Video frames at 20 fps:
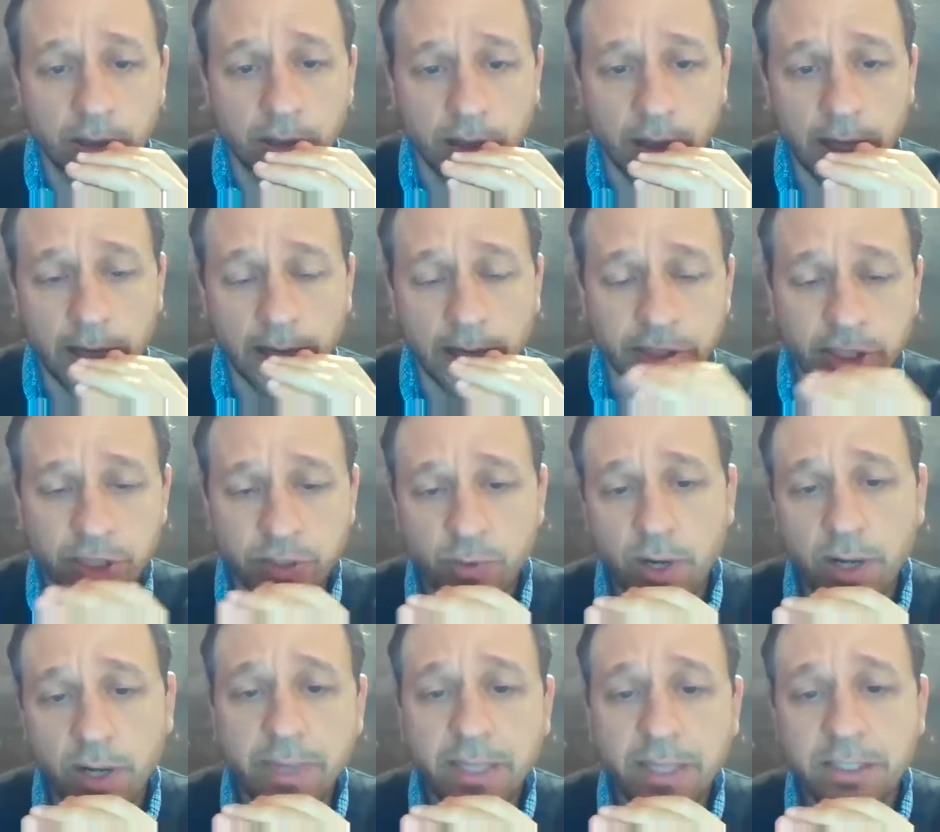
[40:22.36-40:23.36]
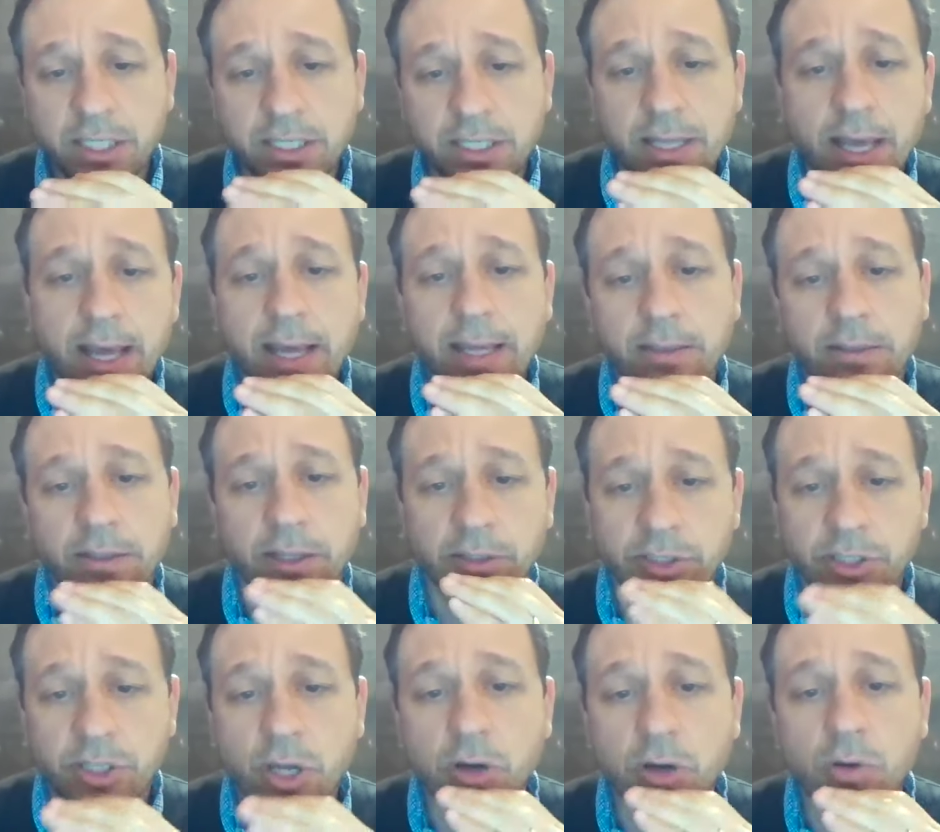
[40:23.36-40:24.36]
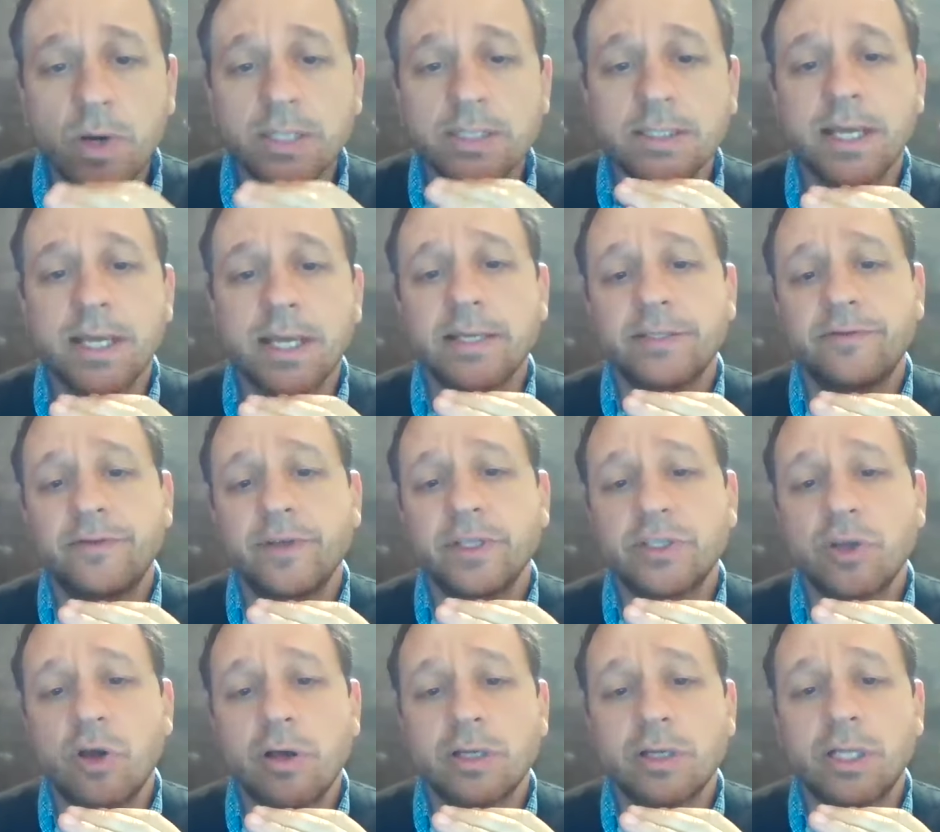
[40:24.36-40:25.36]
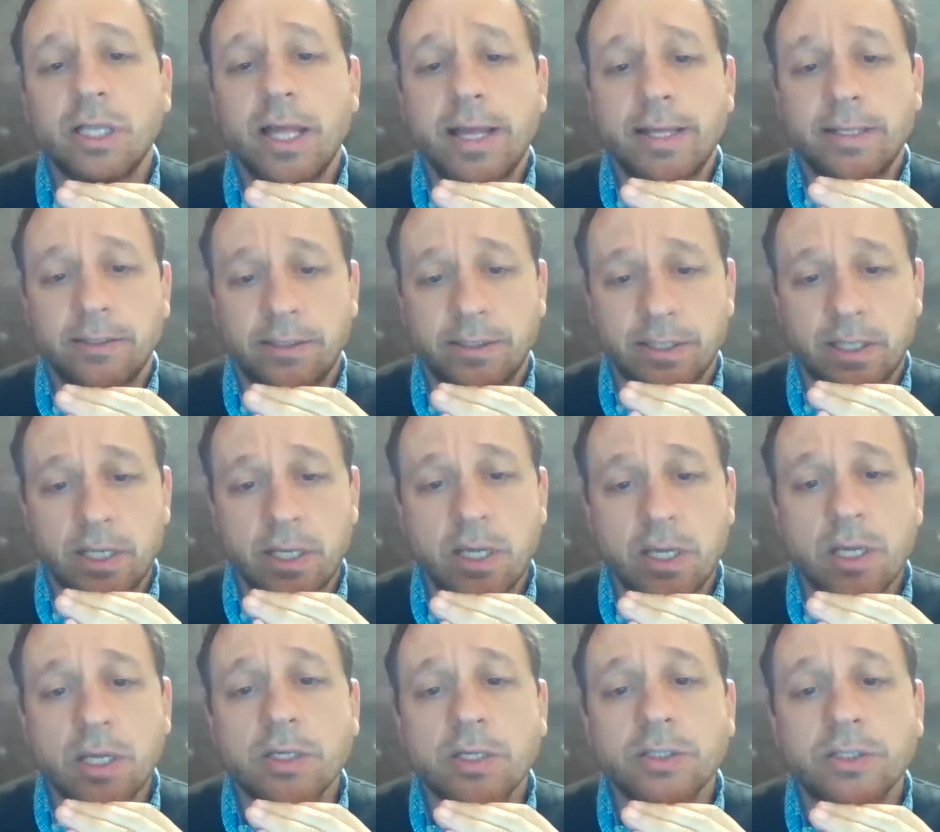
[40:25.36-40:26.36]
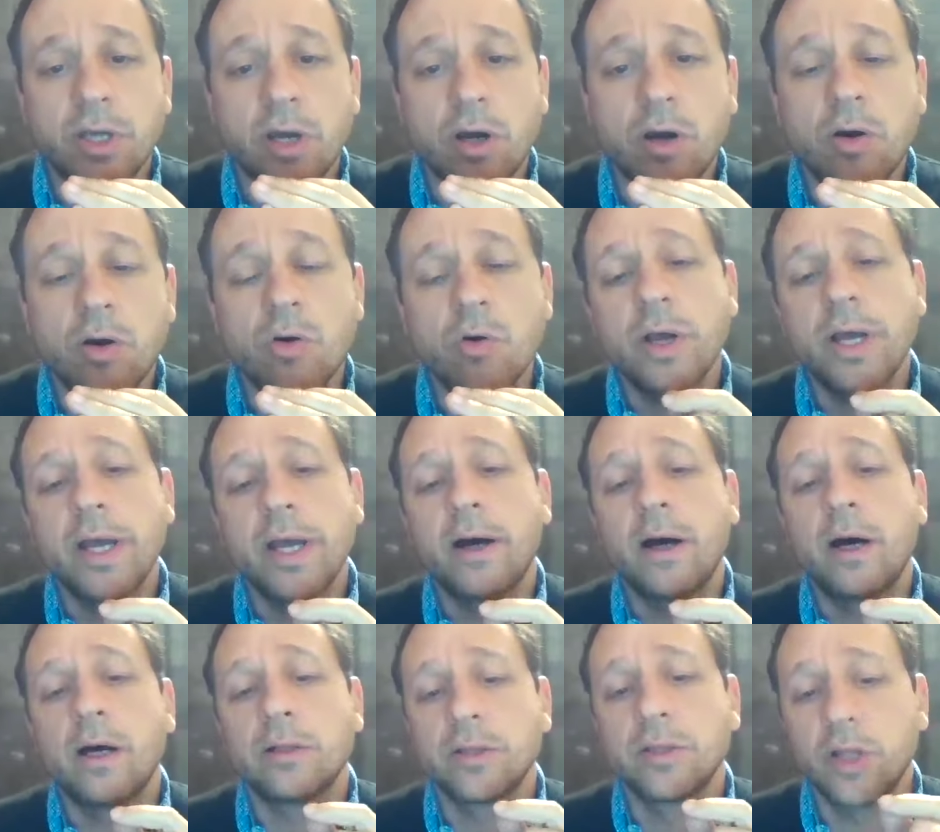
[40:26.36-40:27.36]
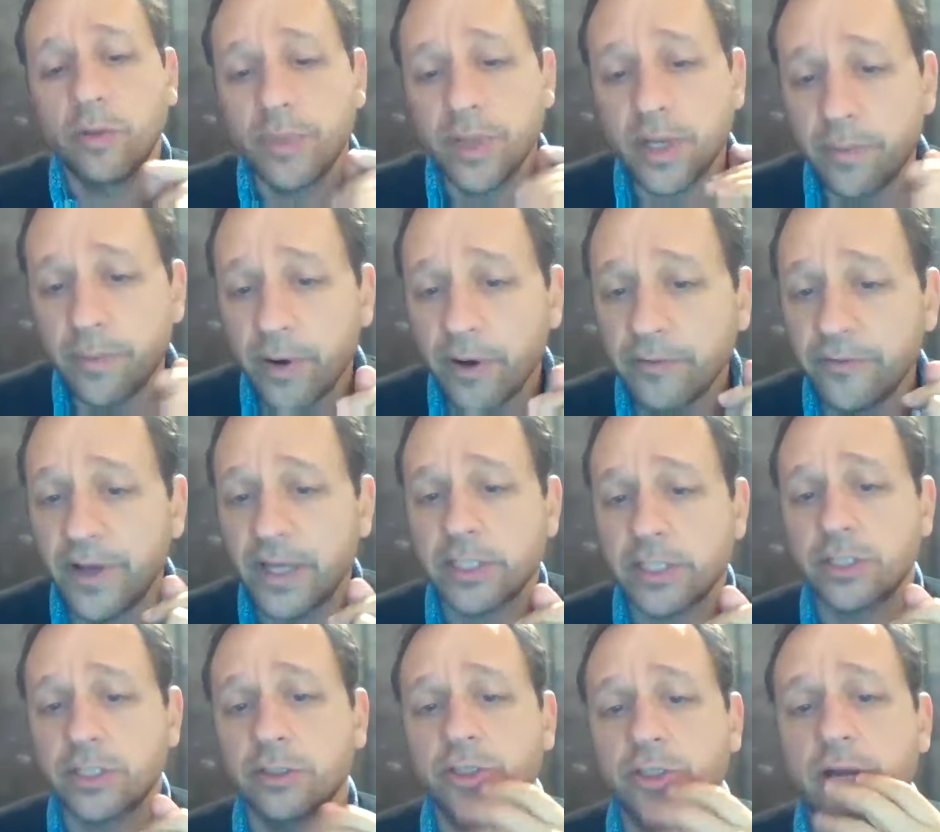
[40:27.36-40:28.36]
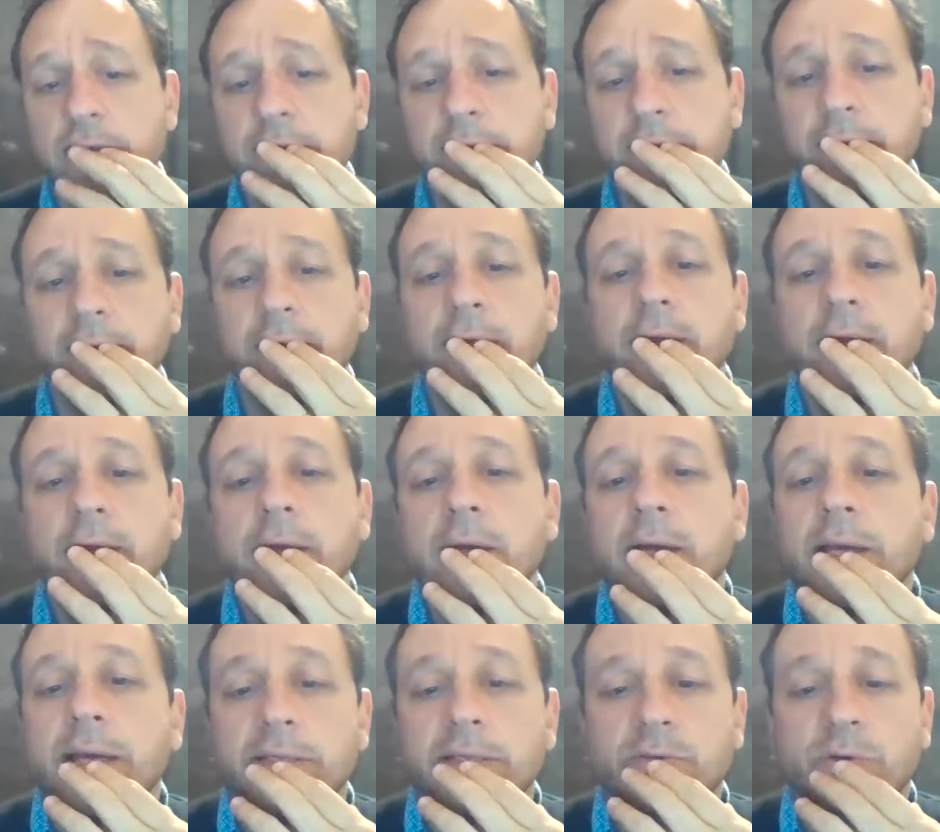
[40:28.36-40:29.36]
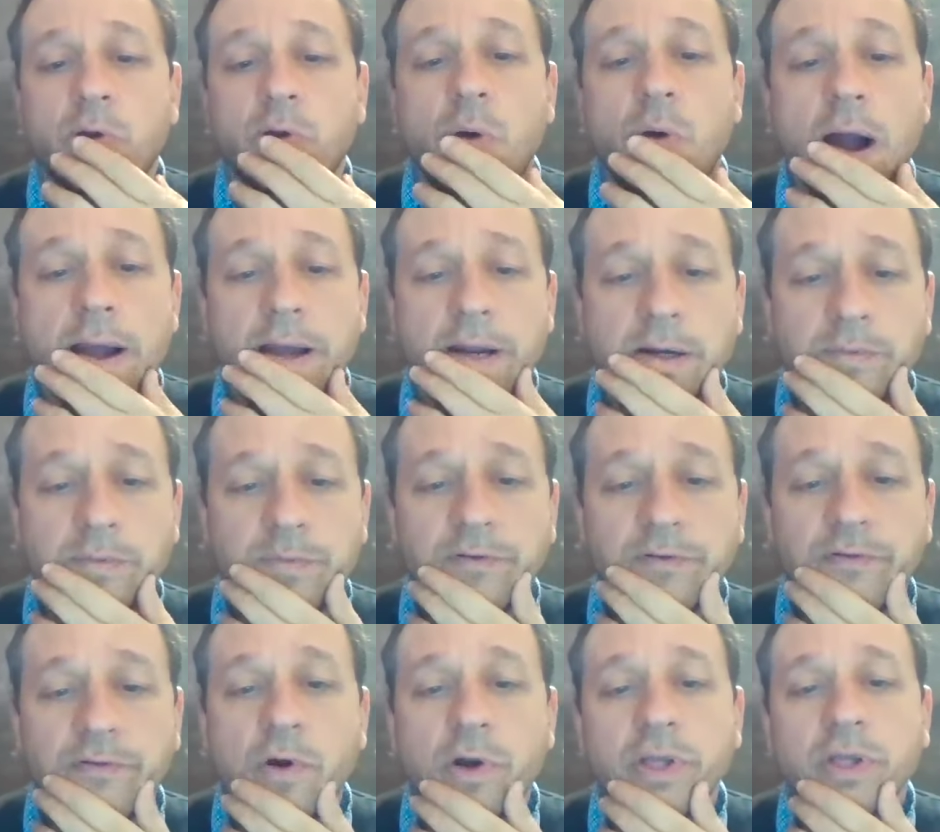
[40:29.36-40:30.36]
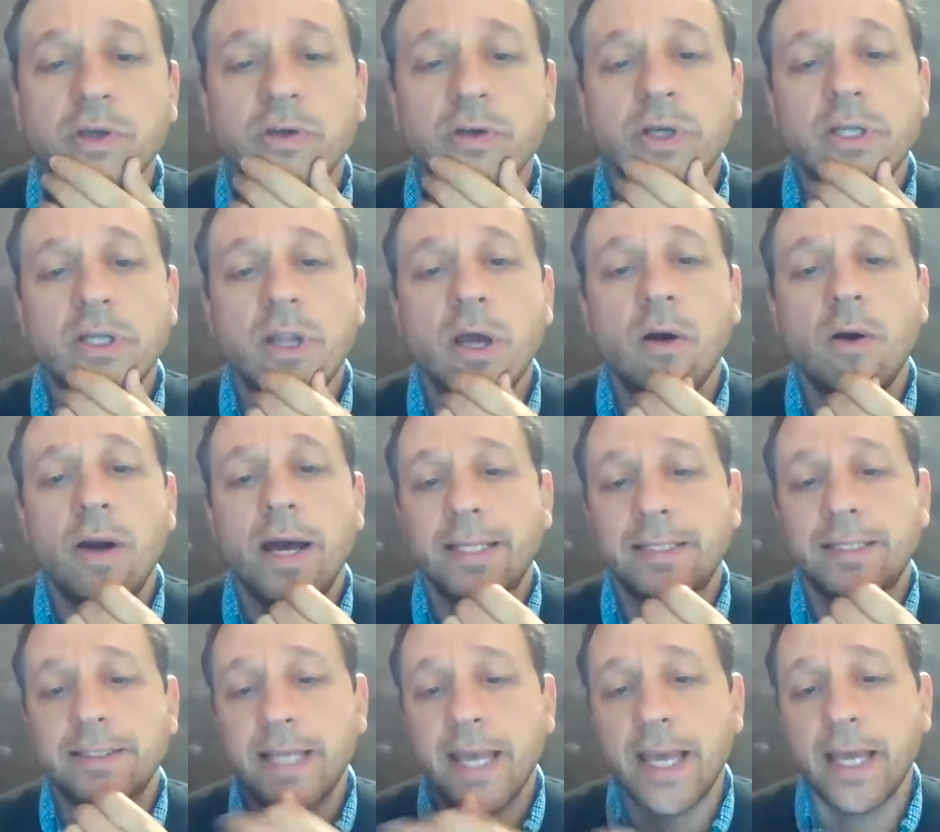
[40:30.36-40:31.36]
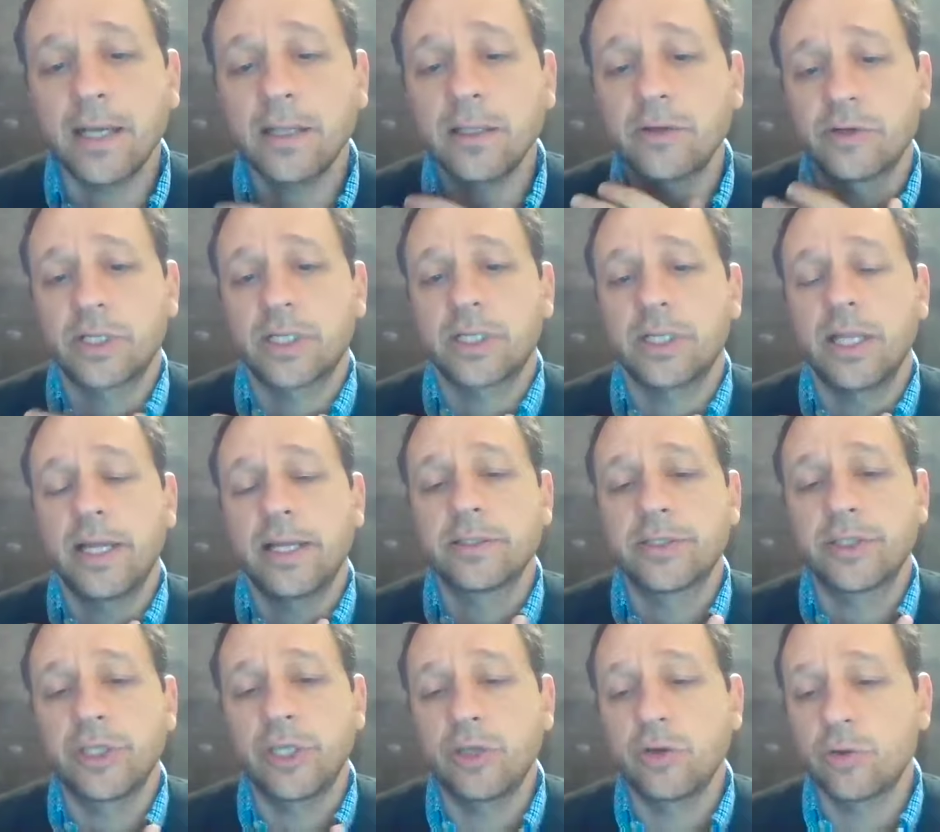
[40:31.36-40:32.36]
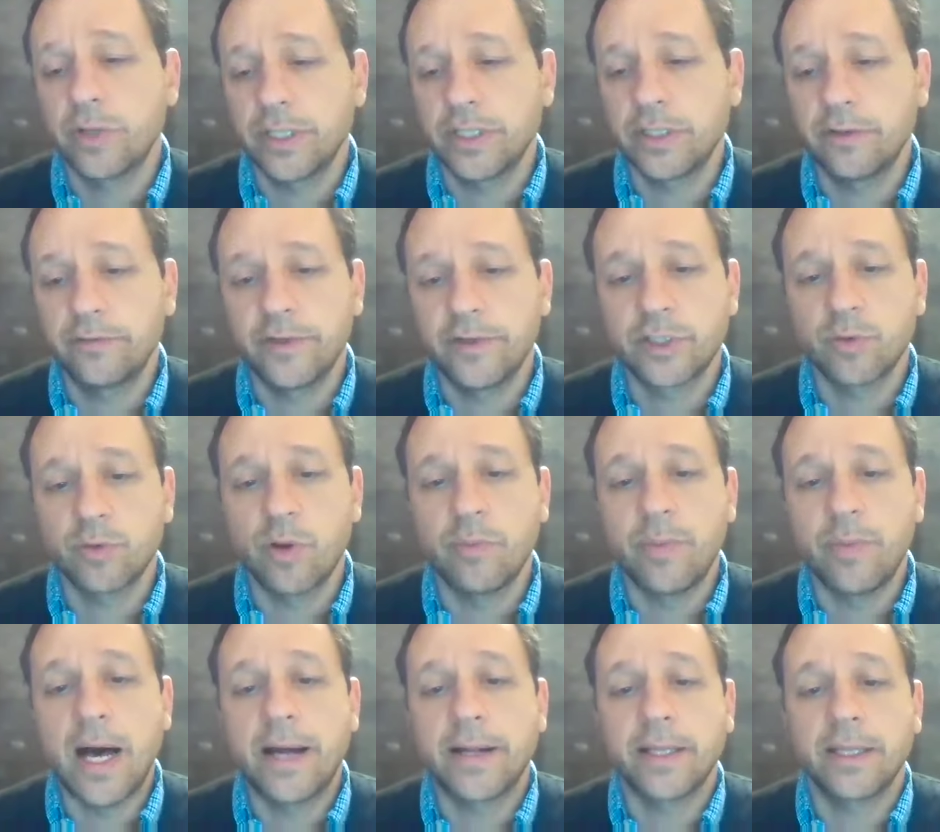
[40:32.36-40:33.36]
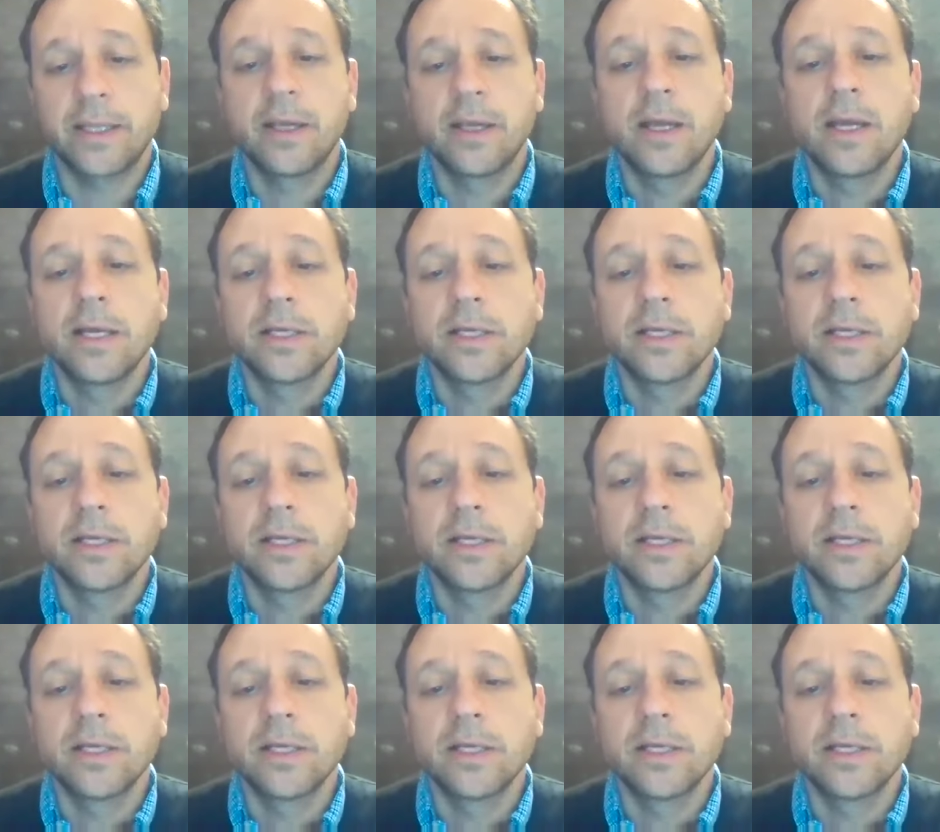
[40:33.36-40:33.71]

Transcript: I just want to mention that. There's no one-size-fits-all cleanse. So a little bit of professional training is required before you can know how to tailor a cleanse to your individual body.